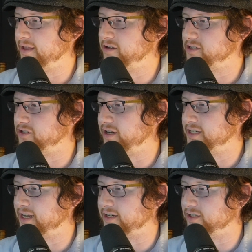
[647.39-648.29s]
Here's the
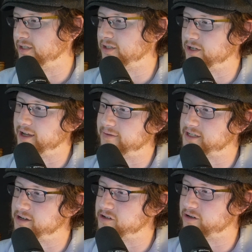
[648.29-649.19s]
transactions. You have
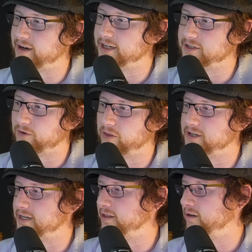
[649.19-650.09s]
signature X for the
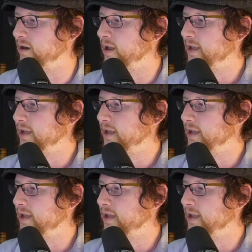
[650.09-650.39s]
seller